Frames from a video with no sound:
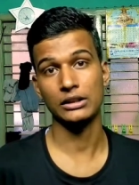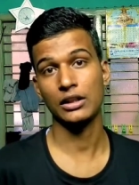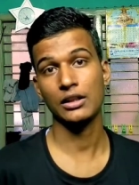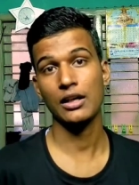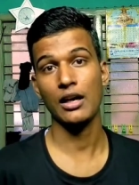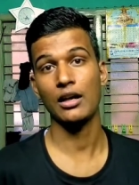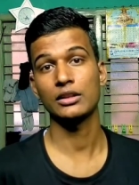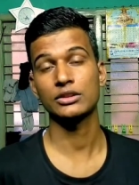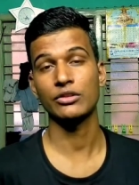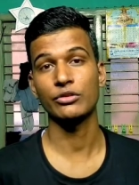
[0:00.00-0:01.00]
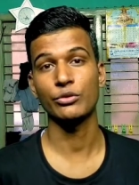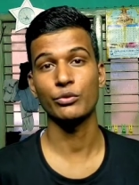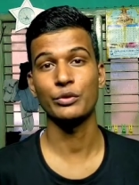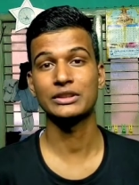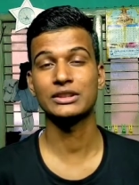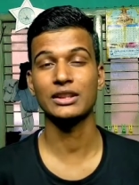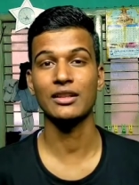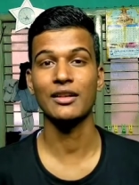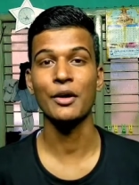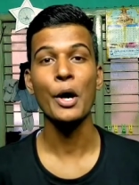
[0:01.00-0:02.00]
other cars um, which
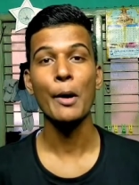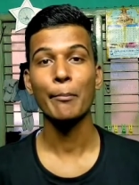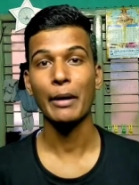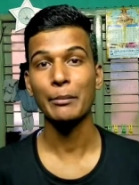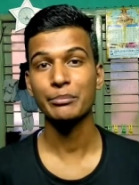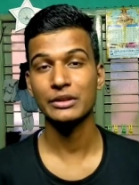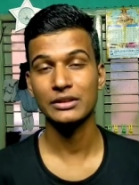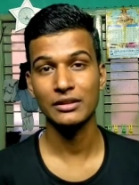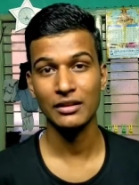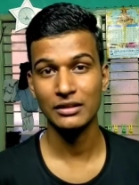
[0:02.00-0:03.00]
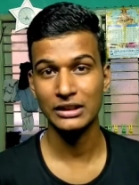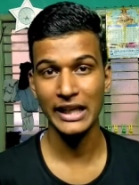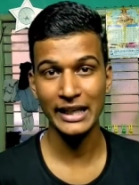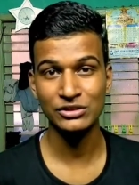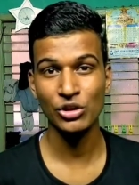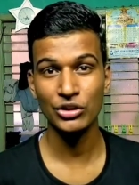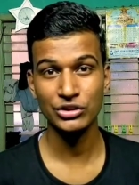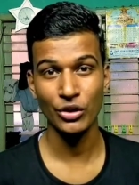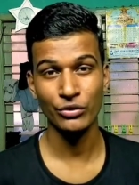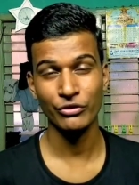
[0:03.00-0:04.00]
uh, pump uh, the
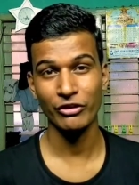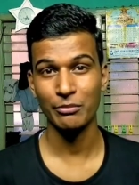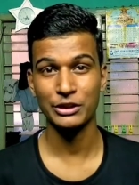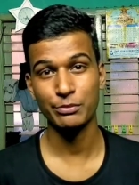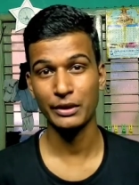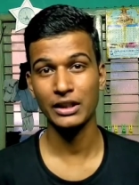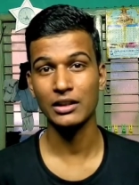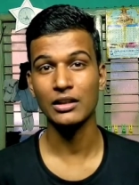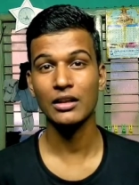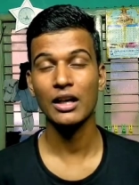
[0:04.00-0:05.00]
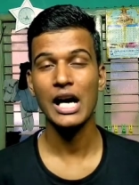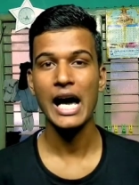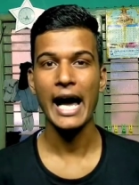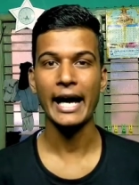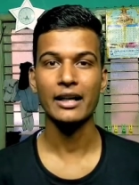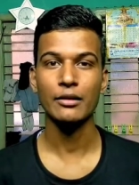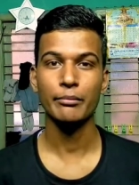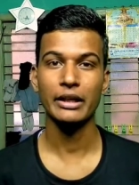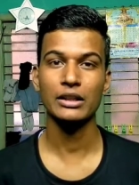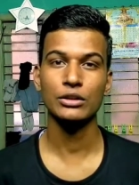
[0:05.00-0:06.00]
exhaust sound from a speaker
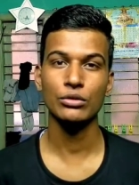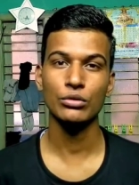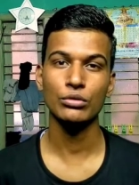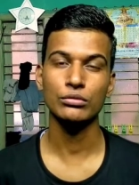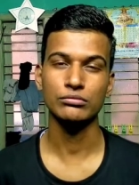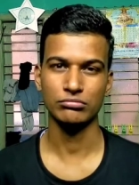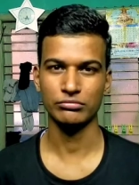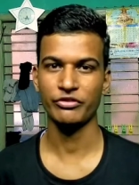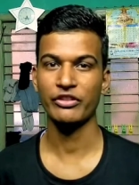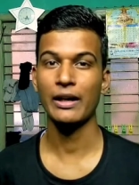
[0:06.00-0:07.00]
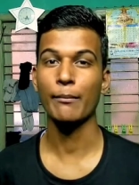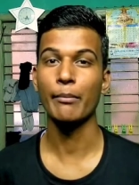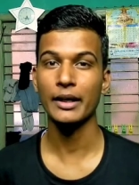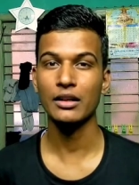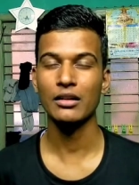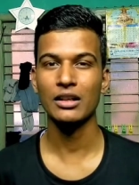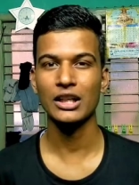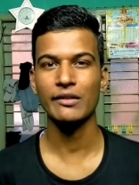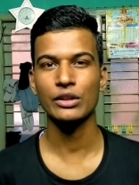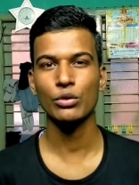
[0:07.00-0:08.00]
and make you feel
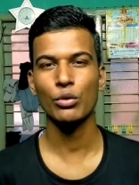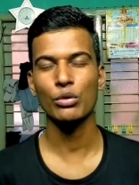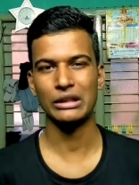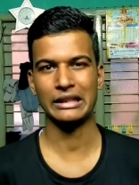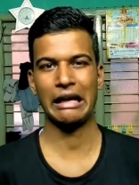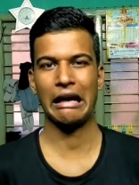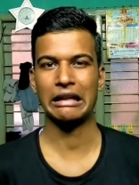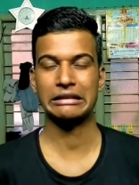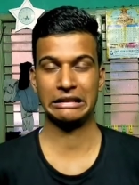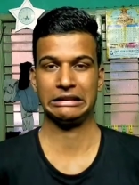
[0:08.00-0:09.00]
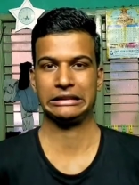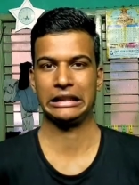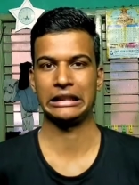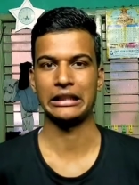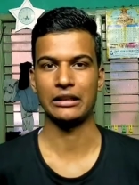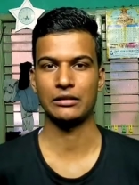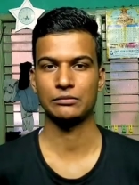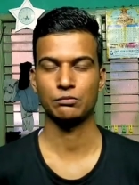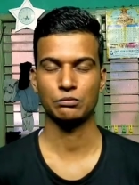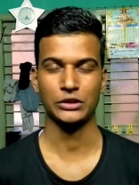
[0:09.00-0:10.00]
better even though it had a three cylinder.
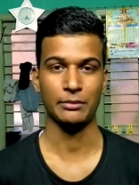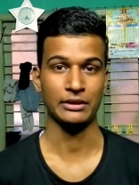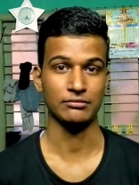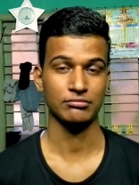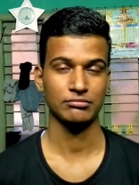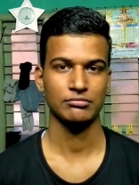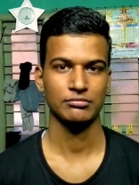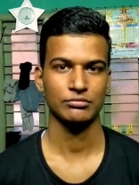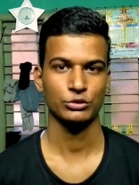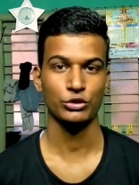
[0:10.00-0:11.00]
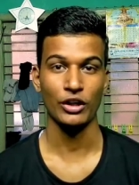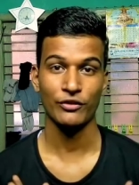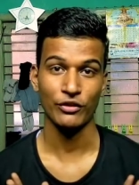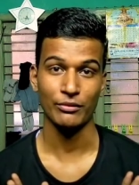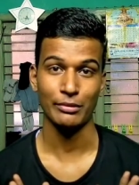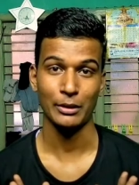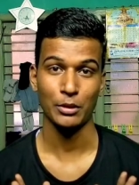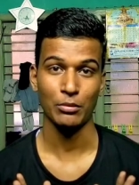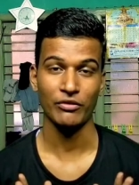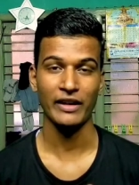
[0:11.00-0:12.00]
I mean, sorry for B
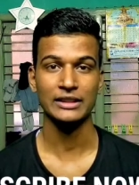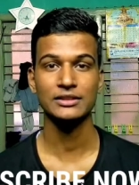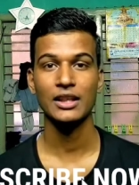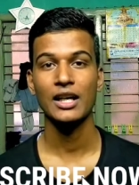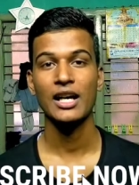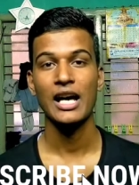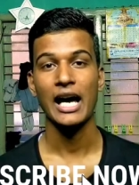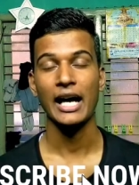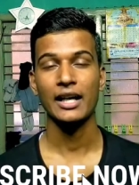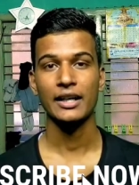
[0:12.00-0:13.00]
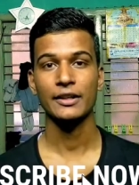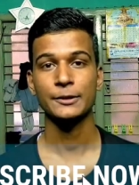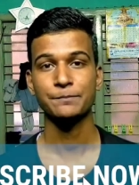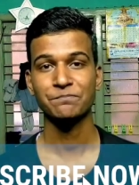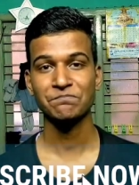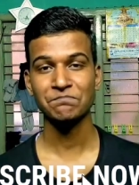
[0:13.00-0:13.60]
M W fans. And uh,